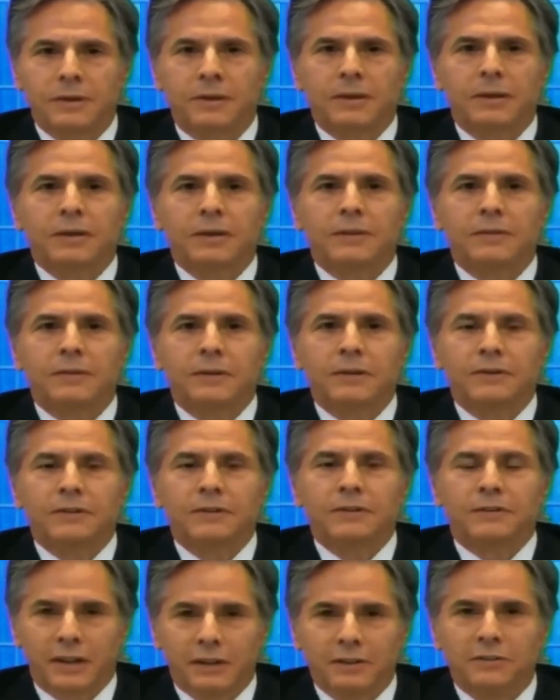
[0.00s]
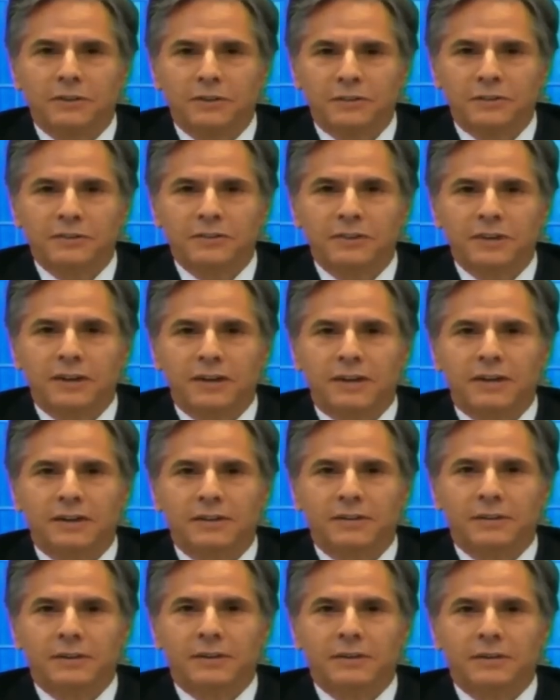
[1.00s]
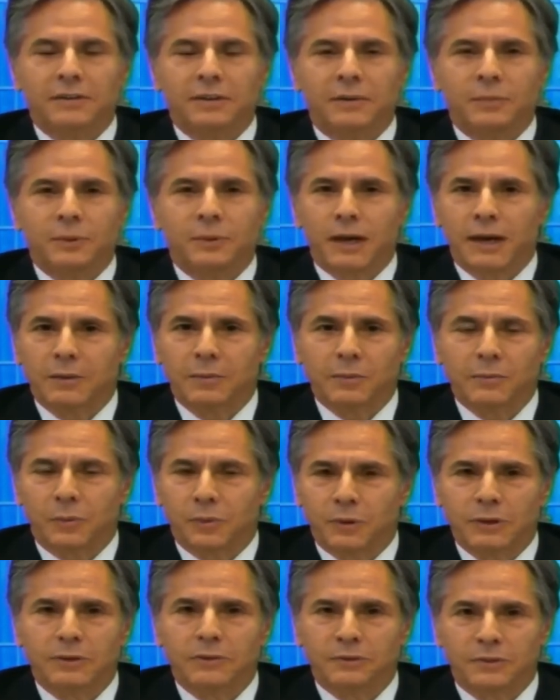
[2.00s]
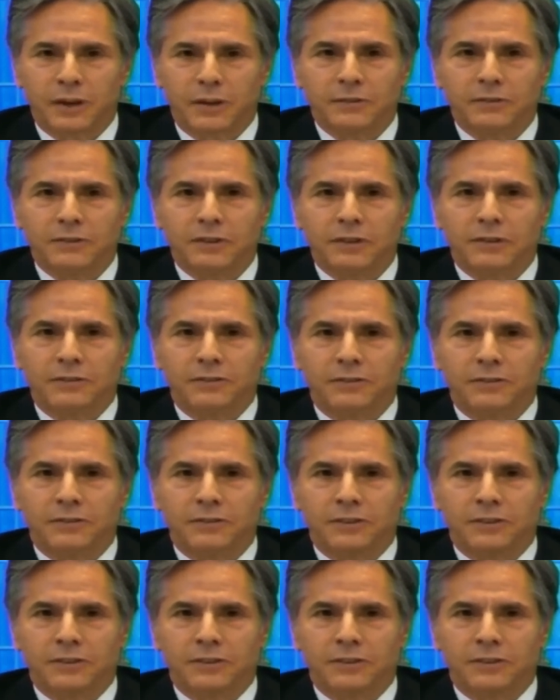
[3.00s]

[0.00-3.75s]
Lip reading: the intelligence that we had, we've already discussed at some